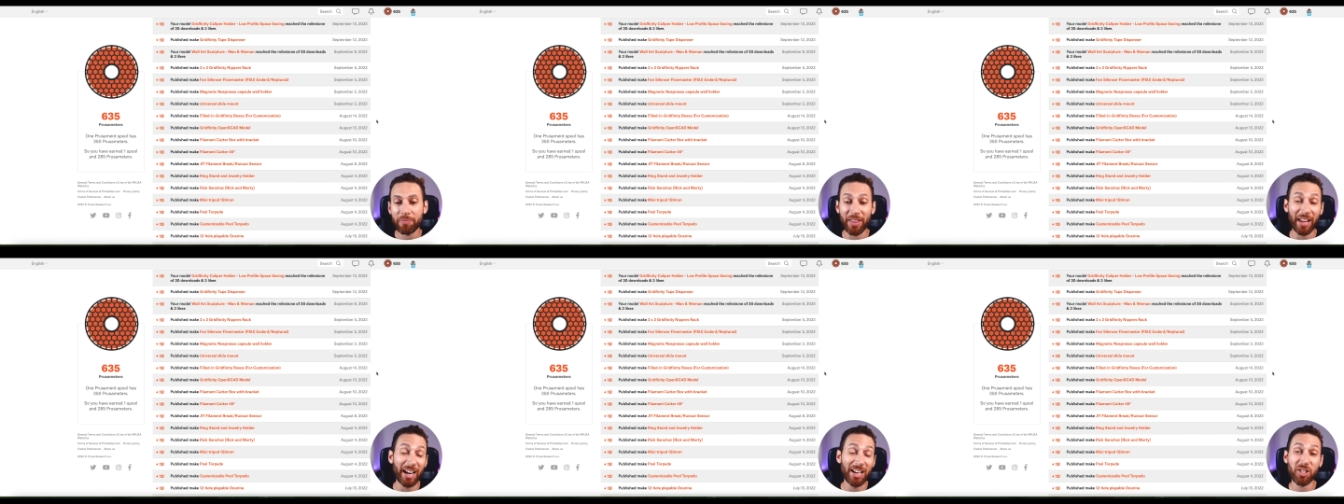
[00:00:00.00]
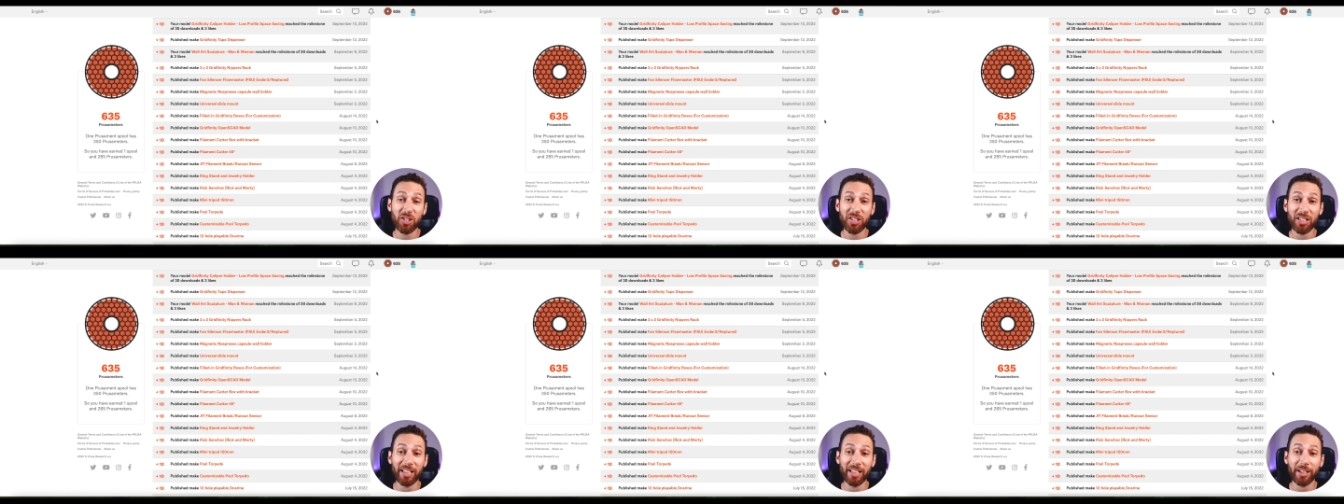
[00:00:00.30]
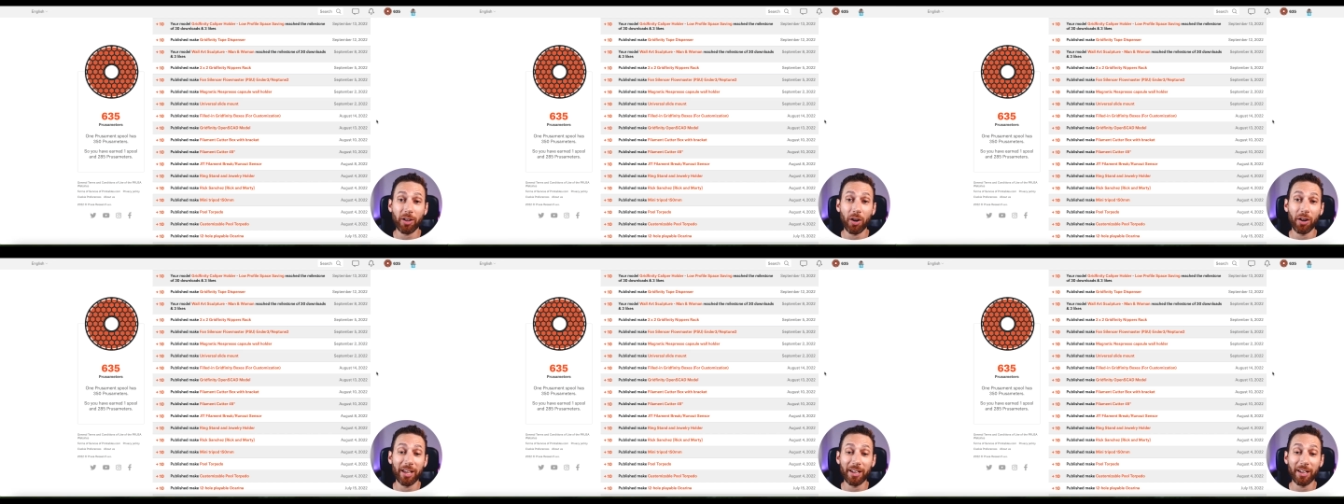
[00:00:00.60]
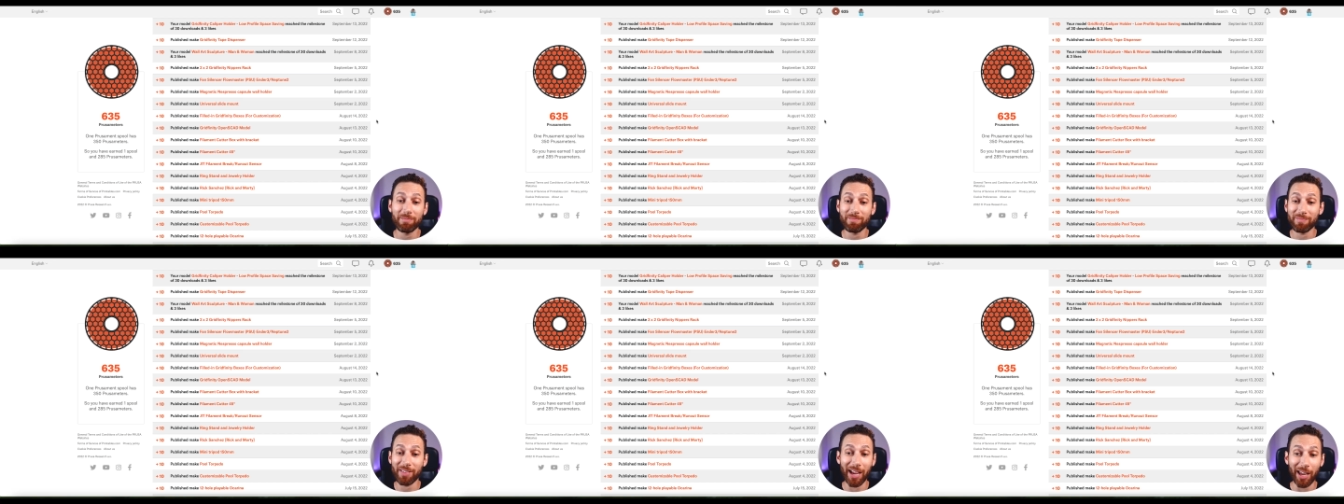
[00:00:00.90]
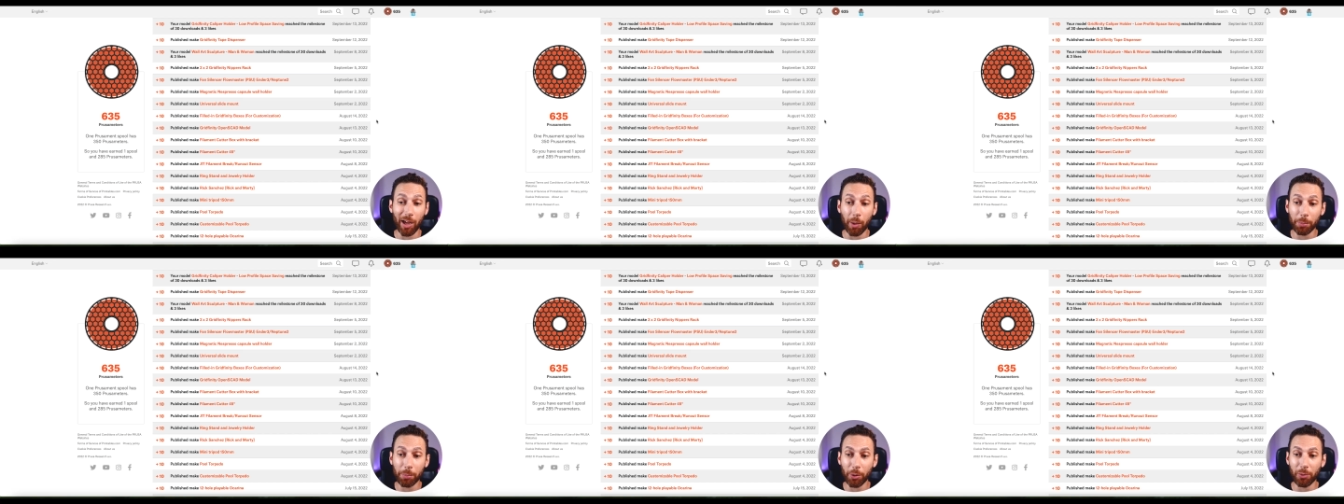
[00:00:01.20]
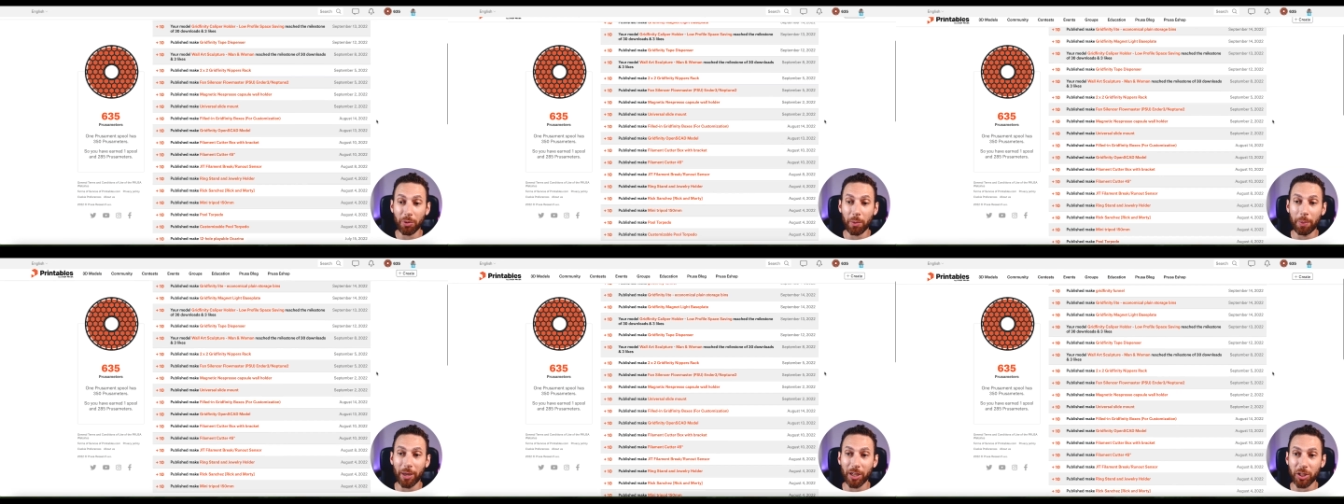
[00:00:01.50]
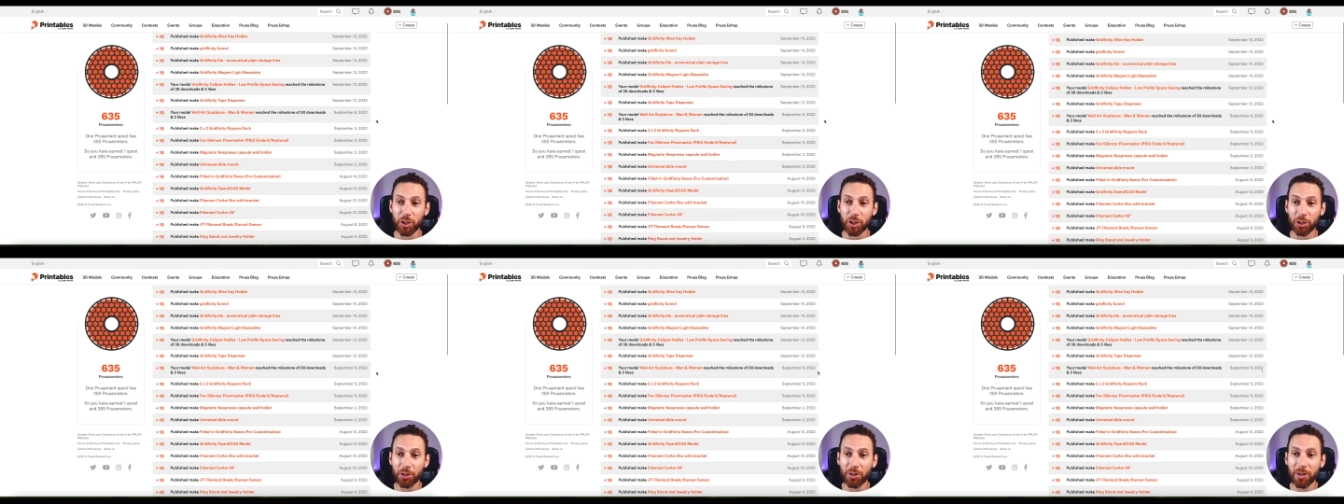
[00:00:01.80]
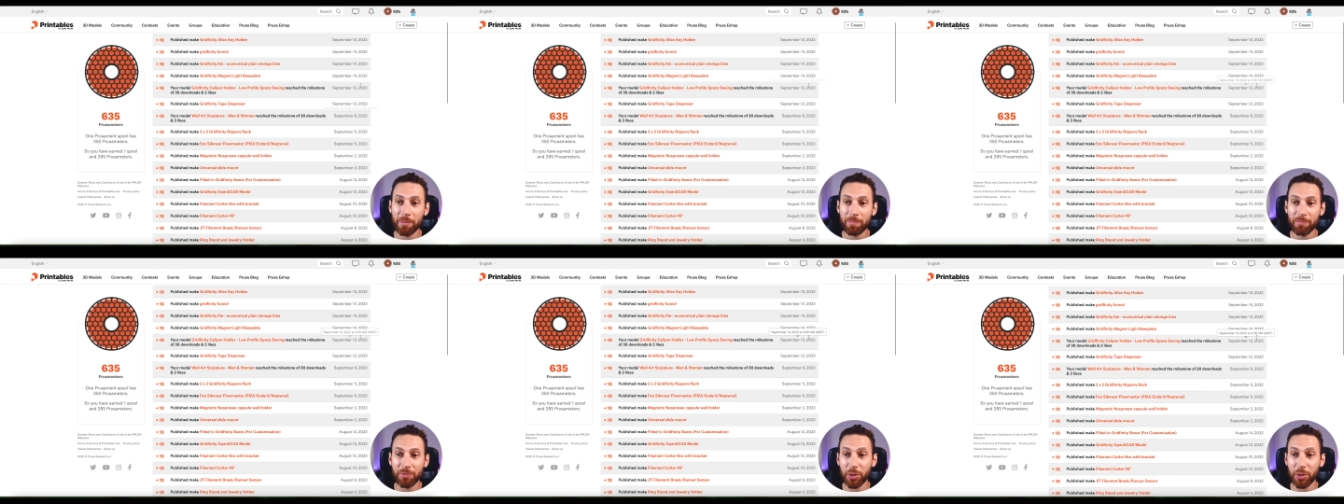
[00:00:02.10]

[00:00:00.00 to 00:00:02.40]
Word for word: Then I just click on it. I upload the picture.